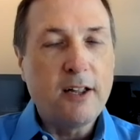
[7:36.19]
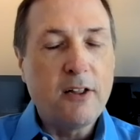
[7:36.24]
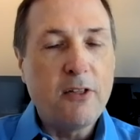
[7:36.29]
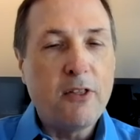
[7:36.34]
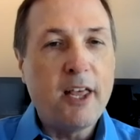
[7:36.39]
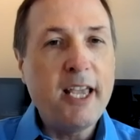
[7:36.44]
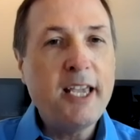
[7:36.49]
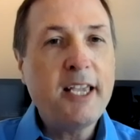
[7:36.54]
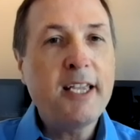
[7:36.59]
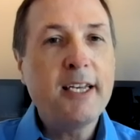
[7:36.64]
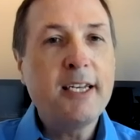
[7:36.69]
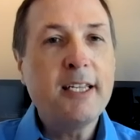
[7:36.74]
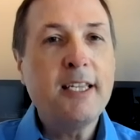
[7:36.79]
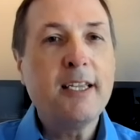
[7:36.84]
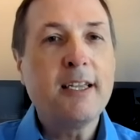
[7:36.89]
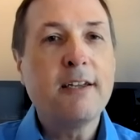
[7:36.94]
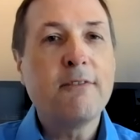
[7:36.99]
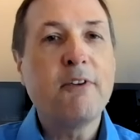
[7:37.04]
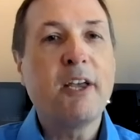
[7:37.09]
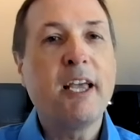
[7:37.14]
They can
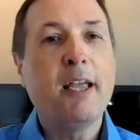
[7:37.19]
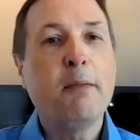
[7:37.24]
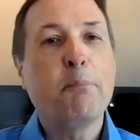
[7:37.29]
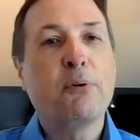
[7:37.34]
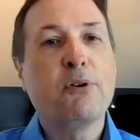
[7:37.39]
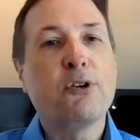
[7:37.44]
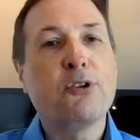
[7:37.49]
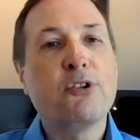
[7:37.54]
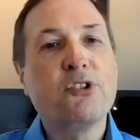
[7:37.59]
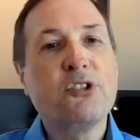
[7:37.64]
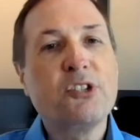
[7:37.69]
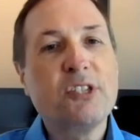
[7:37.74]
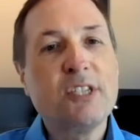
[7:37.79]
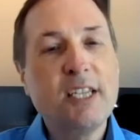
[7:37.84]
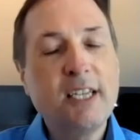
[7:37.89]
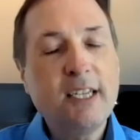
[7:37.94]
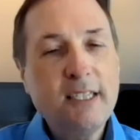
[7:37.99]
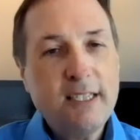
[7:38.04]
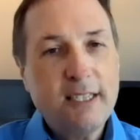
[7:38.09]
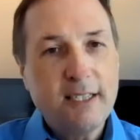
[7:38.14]
give a
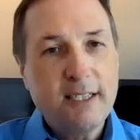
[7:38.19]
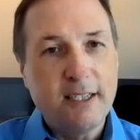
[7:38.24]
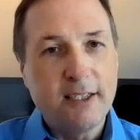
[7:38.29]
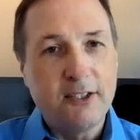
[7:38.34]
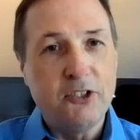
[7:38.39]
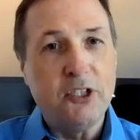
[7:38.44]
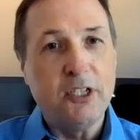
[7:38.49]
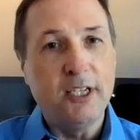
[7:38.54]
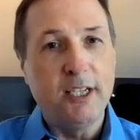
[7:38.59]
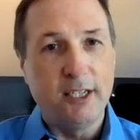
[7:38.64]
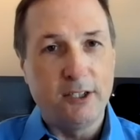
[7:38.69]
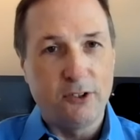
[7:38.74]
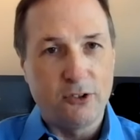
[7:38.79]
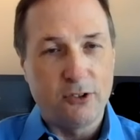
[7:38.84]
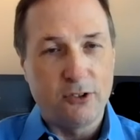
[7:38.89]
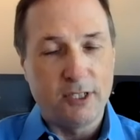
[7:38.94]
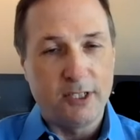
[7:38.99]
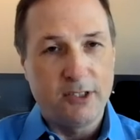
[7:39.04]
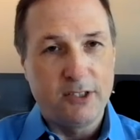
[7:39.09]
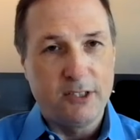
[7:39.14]
percentage
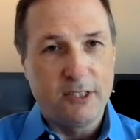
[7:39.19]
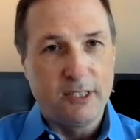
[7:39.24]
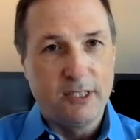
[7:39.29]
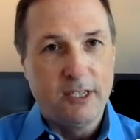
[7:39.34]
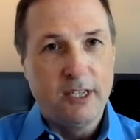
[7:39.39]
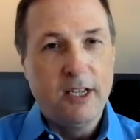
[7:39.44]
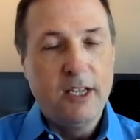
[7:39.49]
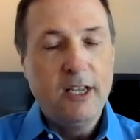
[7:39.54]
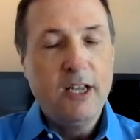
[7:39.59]
interest